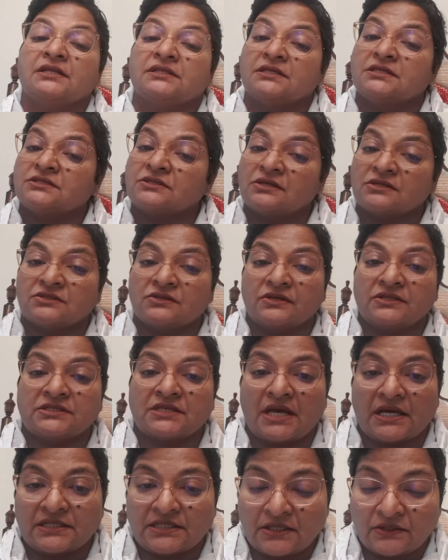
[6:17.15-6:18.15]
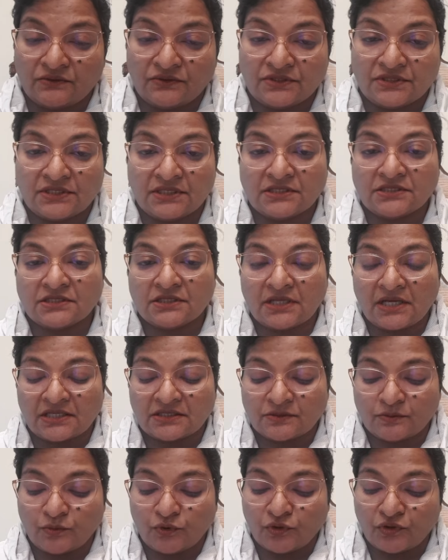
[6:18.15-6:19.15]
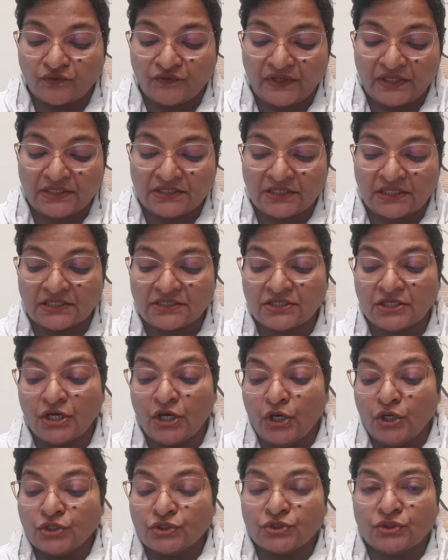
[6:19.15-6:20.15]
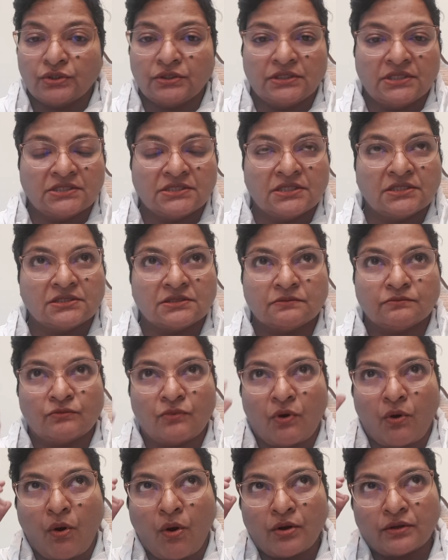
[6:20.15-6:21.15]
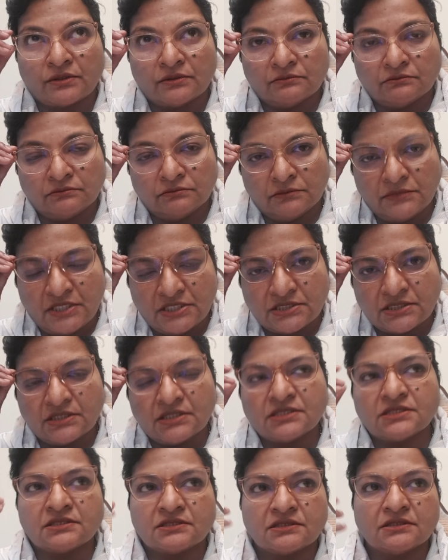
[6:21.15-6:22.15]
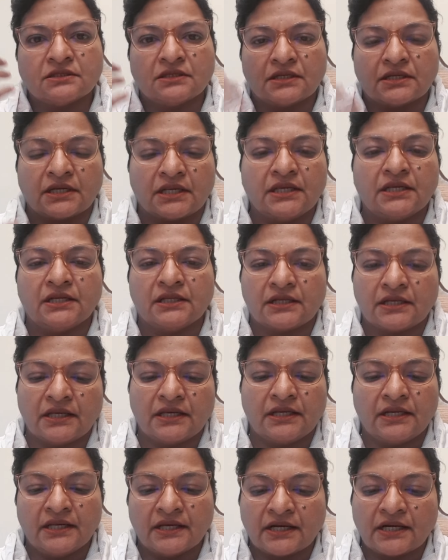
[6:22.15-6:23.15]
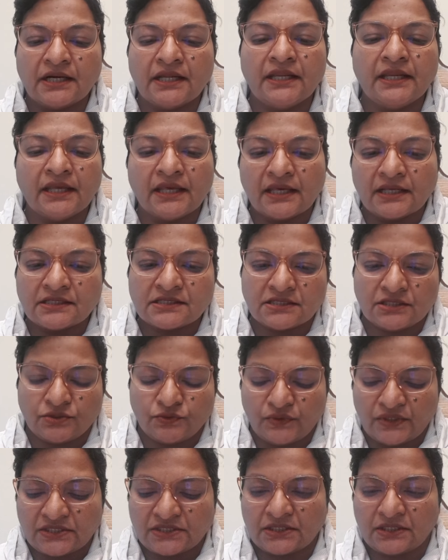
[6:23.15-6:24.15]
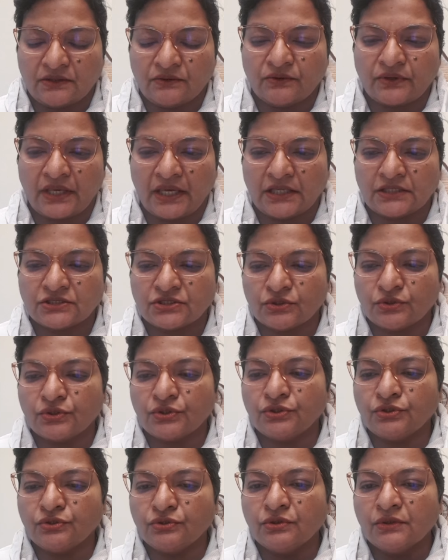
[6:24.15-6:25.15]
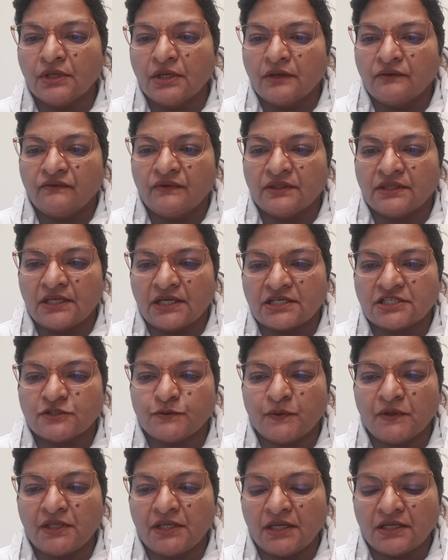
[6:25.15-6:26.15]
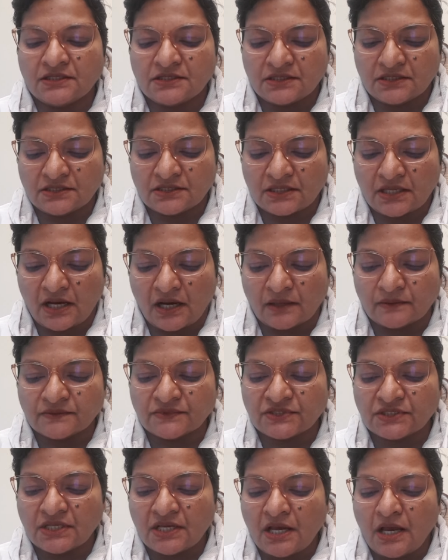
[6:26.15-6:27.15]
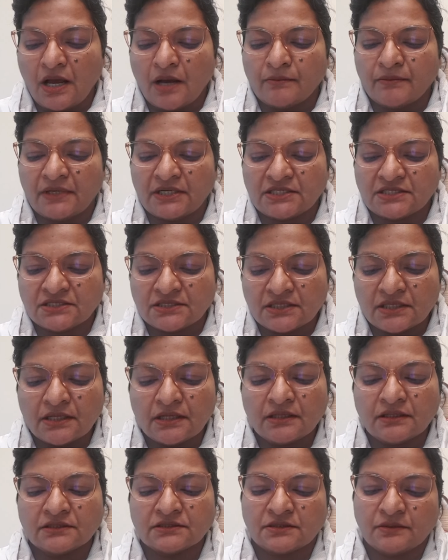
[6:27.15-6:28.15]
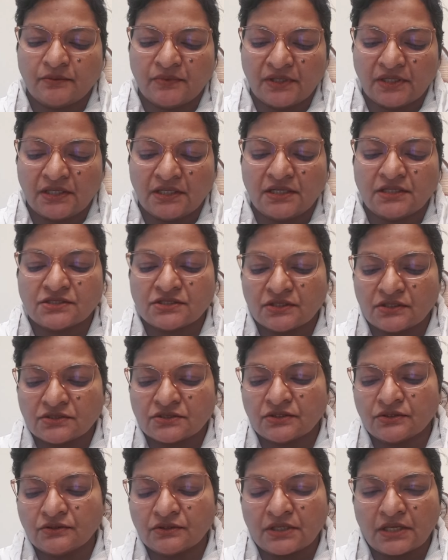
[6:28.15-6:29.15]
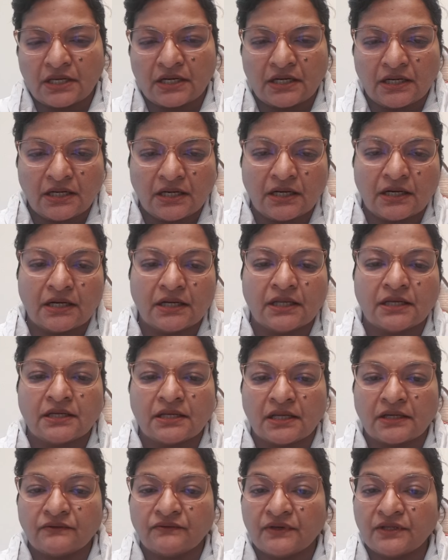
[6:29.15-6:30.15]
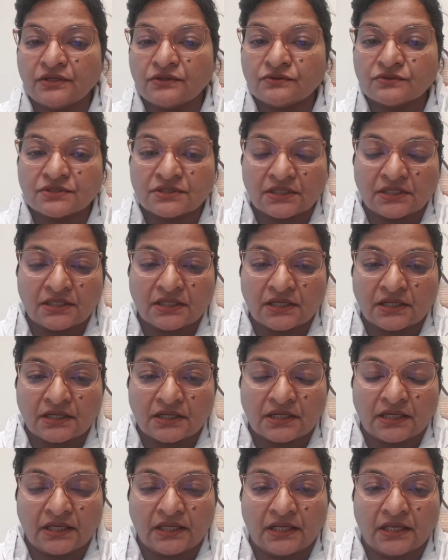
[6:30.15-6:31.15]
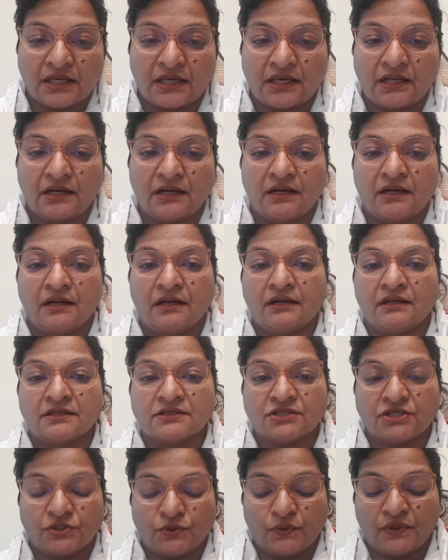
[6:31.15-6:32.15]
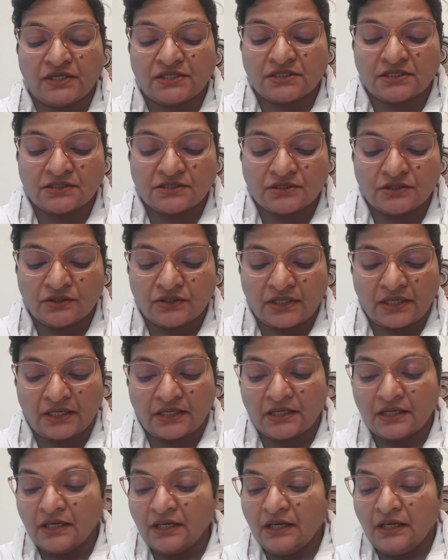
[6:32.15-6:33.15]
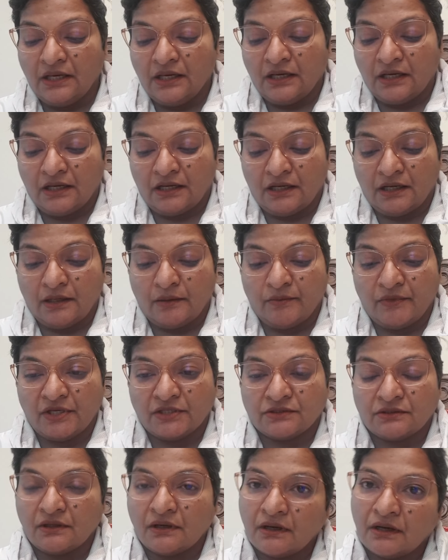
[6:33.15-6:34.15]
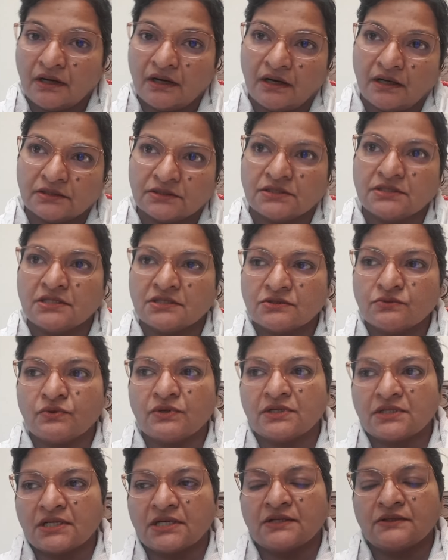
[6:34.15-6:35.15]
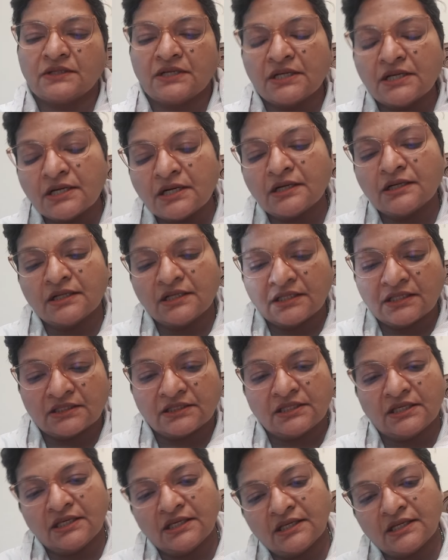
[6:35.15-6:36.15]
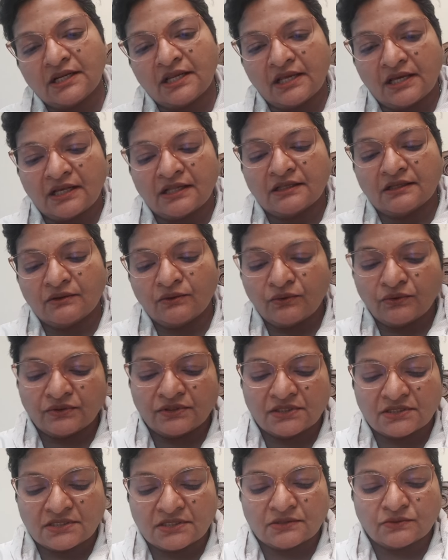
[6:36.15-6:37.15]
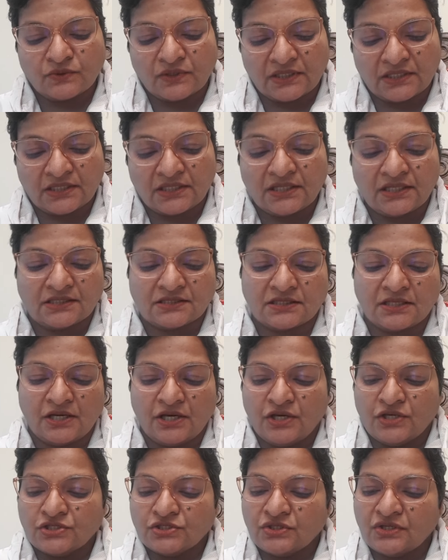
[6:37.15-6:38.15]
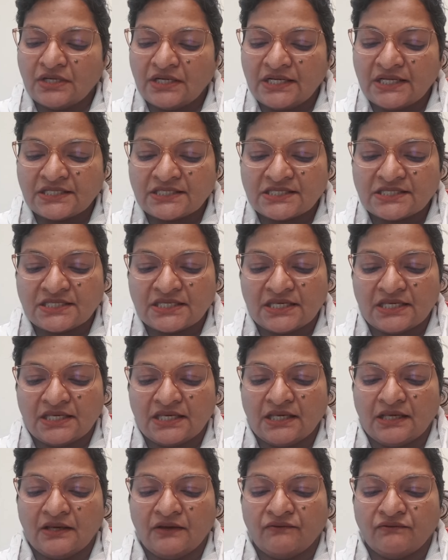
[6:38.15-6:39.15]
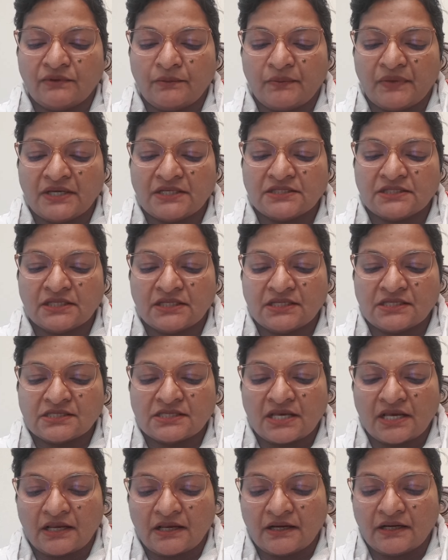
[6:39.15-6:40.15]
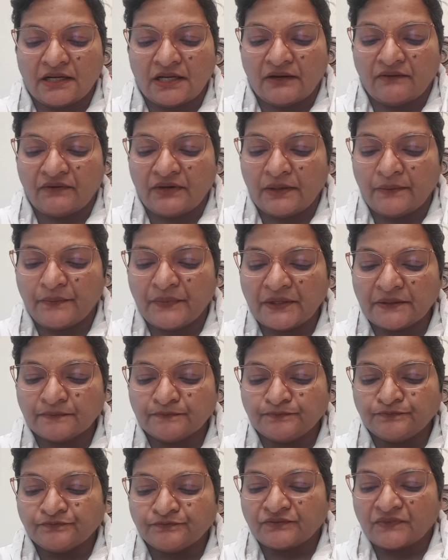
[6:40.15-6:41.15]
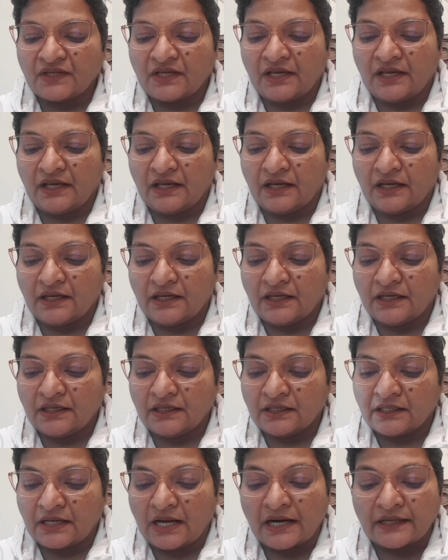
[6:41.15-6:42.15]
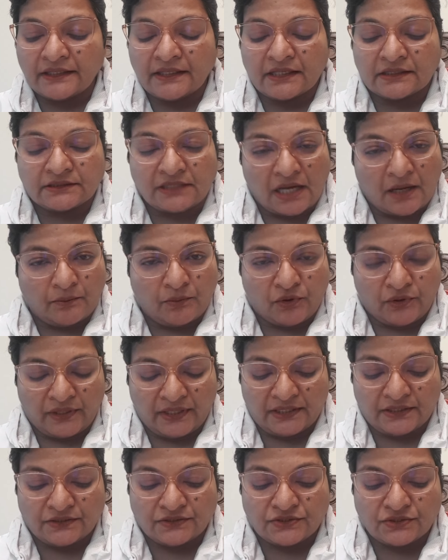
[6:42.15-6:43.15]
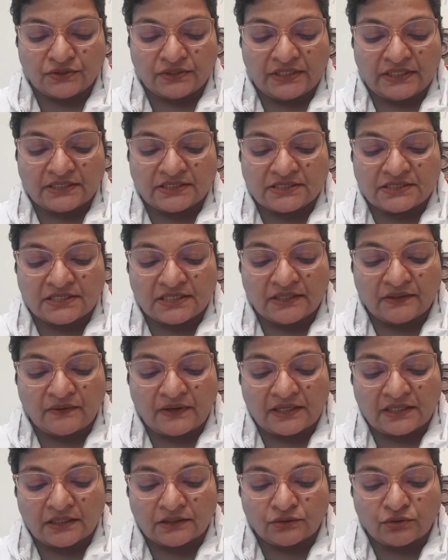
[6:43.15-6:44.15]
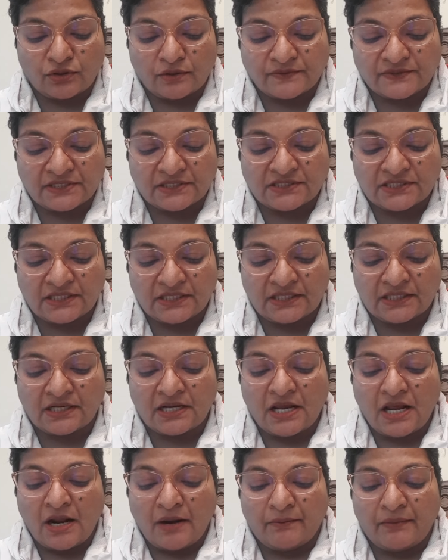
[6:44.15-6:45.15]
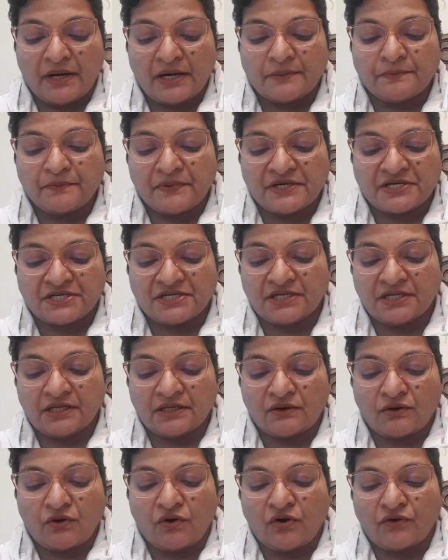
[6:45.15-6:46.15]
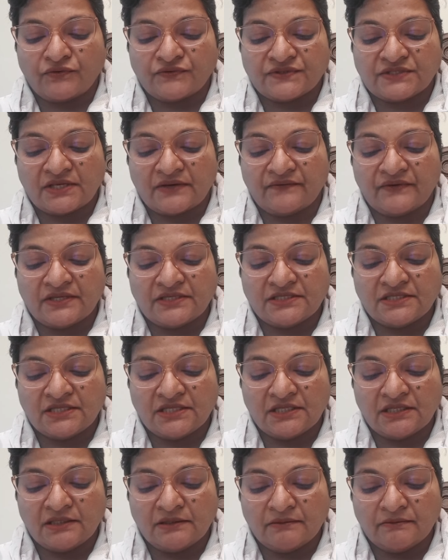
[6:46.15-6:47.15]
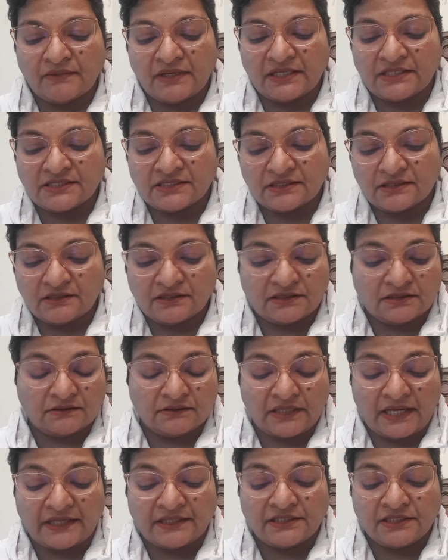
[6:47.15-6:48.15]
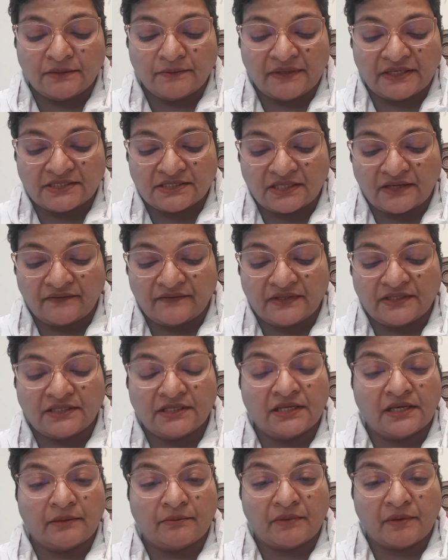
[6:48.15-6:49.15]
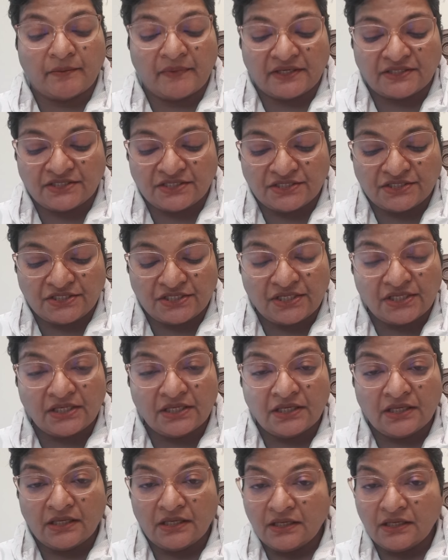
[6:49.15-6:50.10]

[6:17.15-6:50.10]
This also a SATA questions, has more weightage. So this is more, means this really a clinical situation. Okay, so with experiences comes, but still as a beginners also you can learn it, and when you see the clinical situations you can make sure, this is what I learned in the theory, and this is what it is. So let's see if the patient is developing cardiac tamponade. So let's see what are the options here. Blood pressure of 90 by 70 mmHg.